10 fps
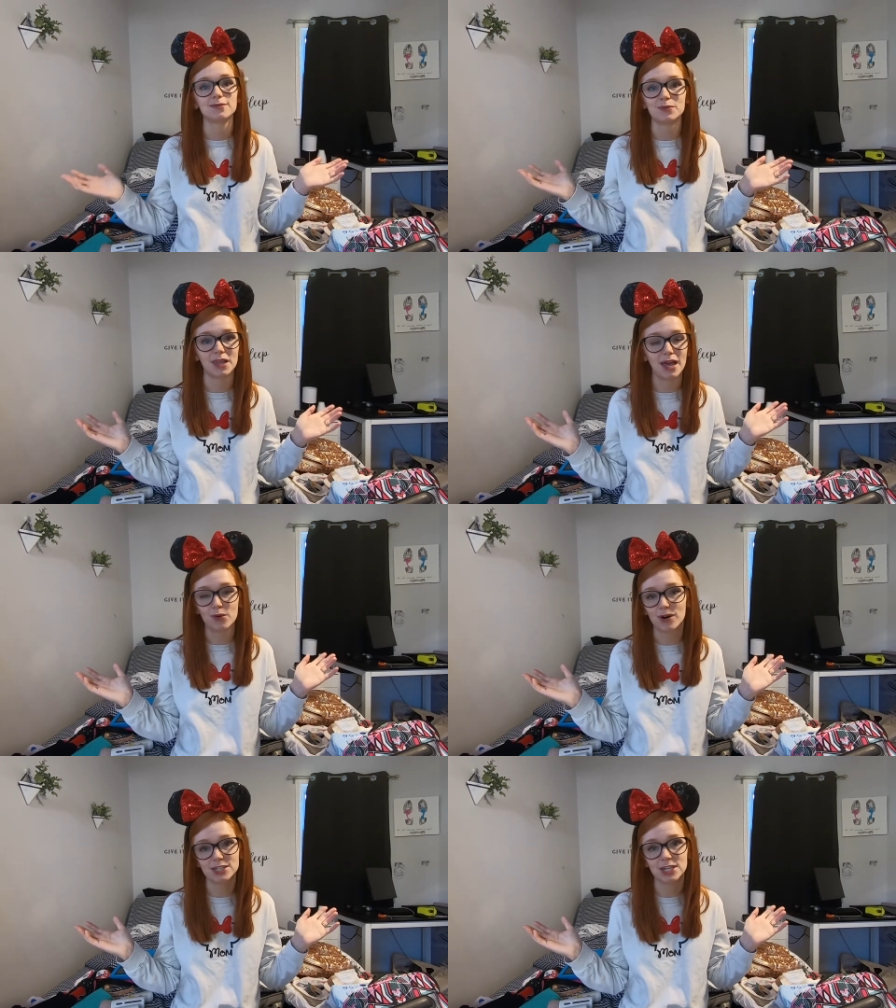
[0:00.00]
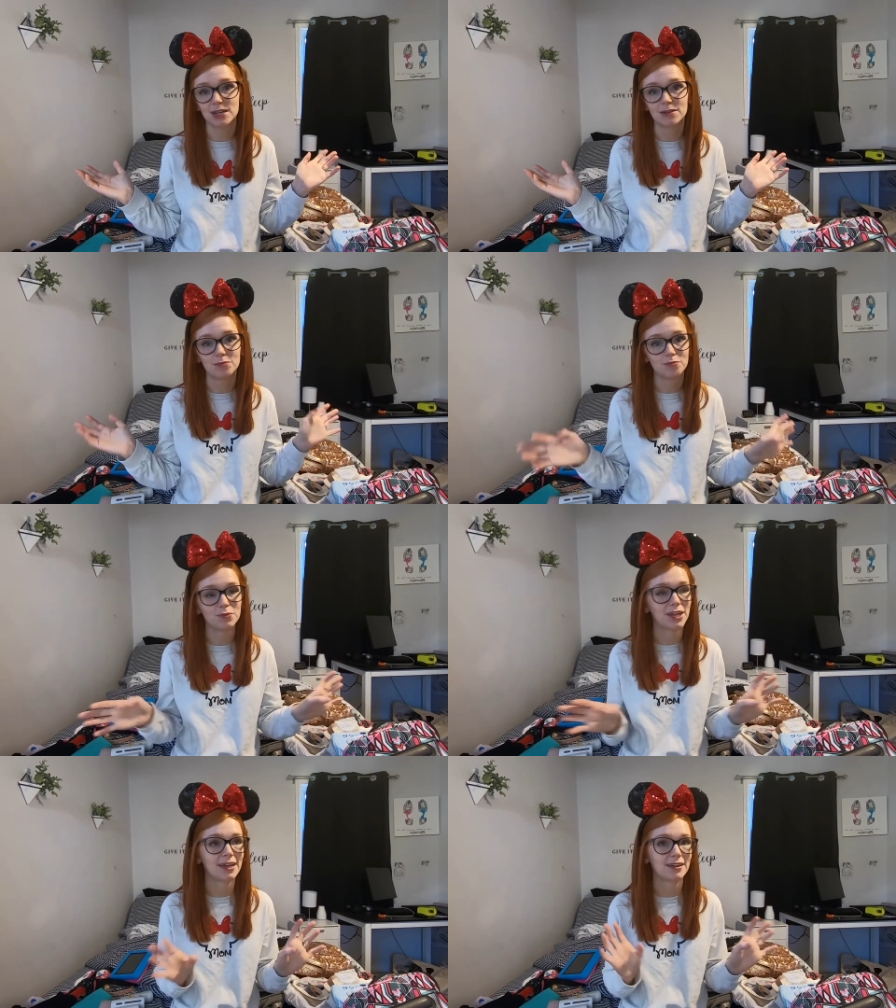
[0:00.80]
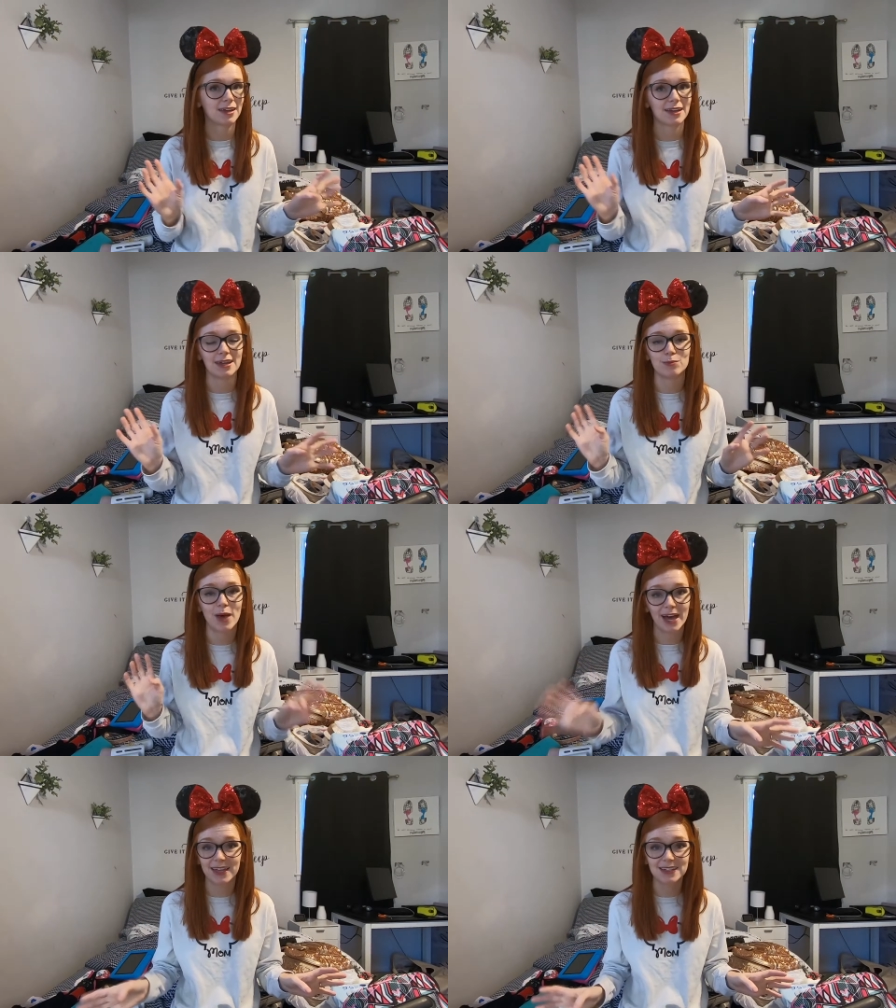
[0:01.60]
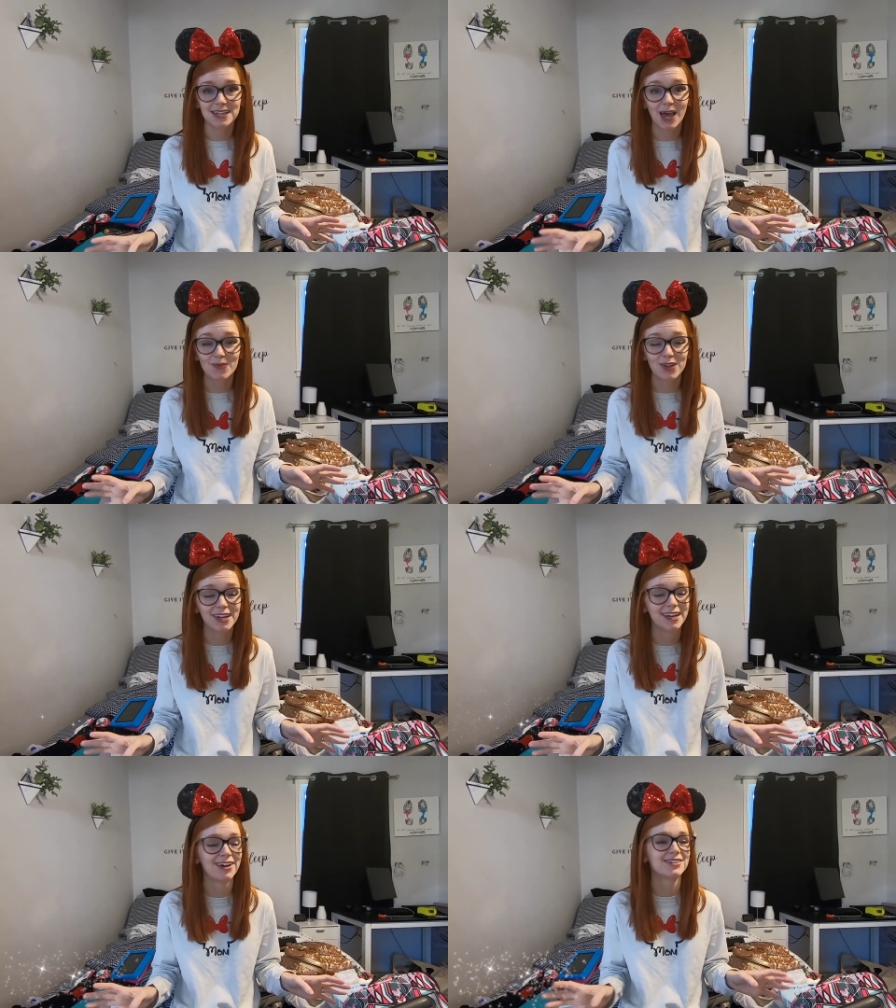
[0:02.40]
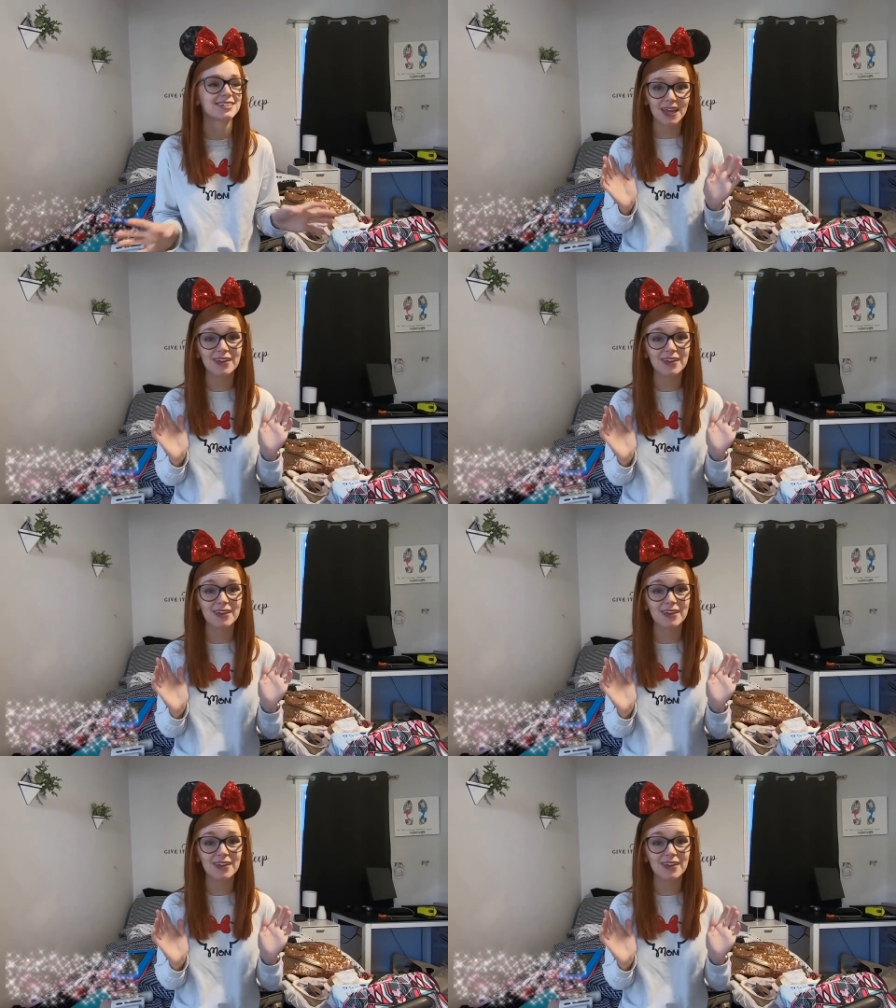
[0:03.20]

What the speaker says: like watching planning and packing type videos.